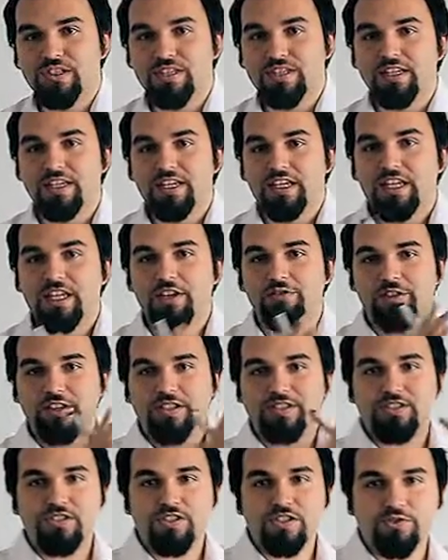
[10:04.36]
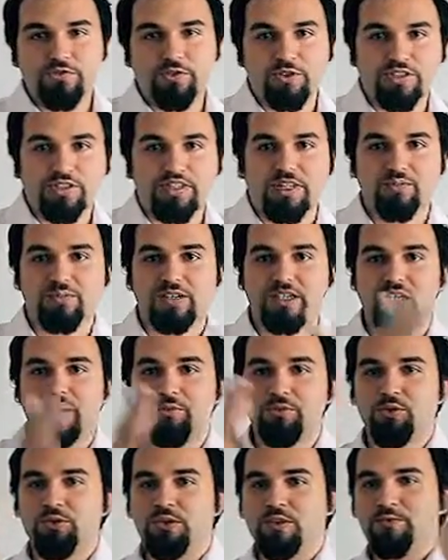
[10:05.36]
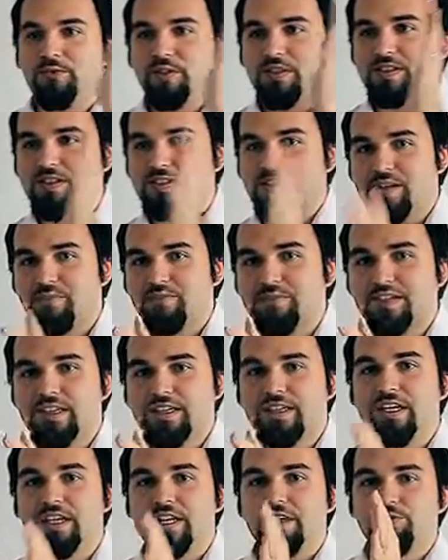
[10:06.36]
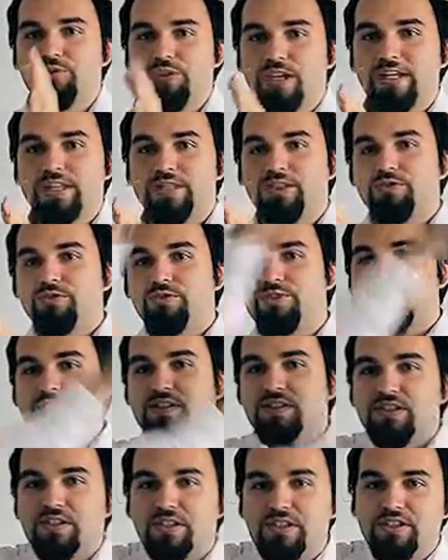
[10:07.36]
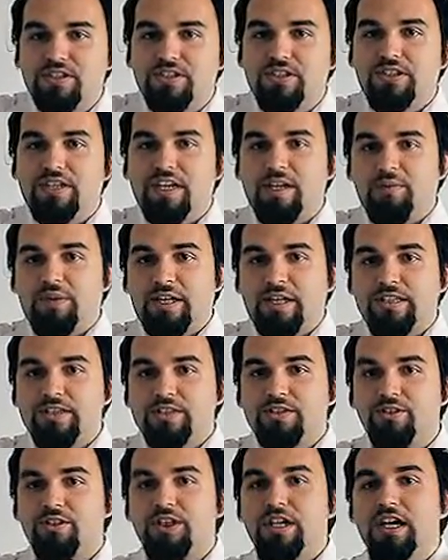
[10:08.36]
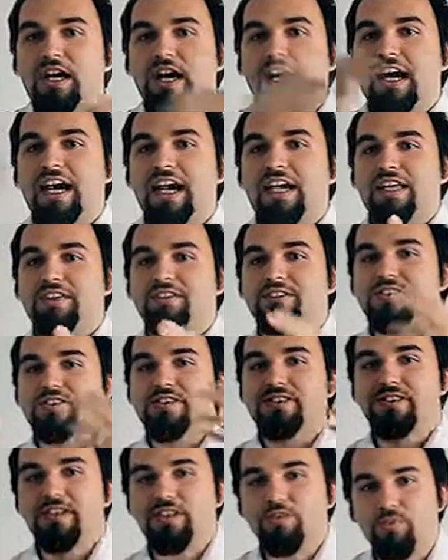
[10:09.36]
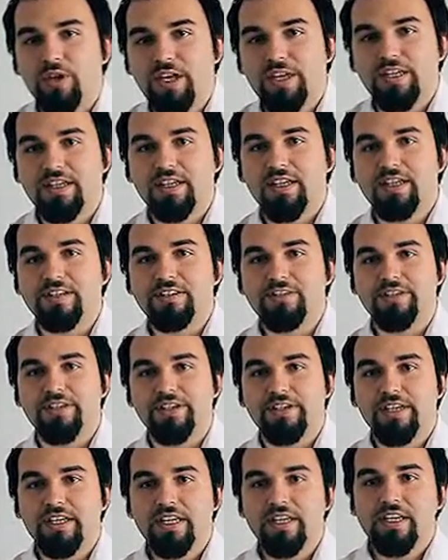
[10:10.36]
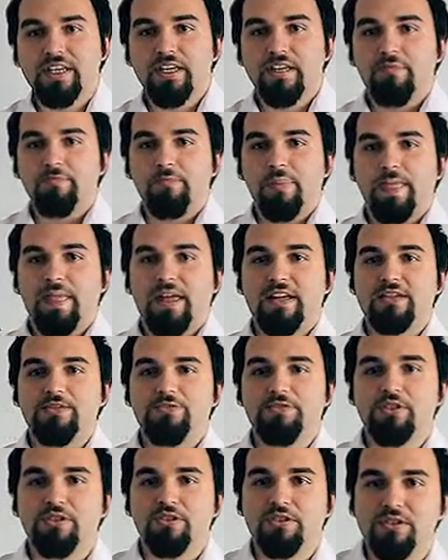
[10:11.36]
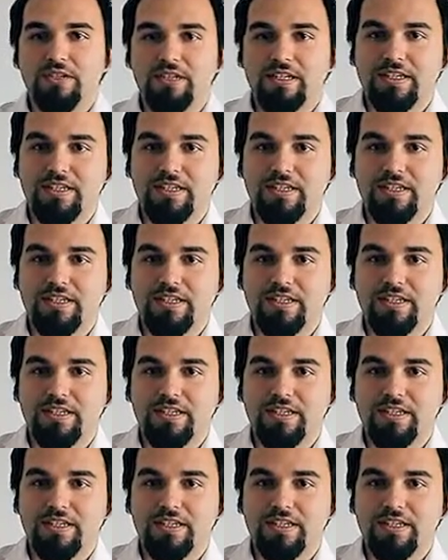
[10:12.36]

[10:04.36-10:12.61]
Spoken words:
that if I search for something, I'm gonna find something related to the search that I made. So I understand why I got there. And if you're gonna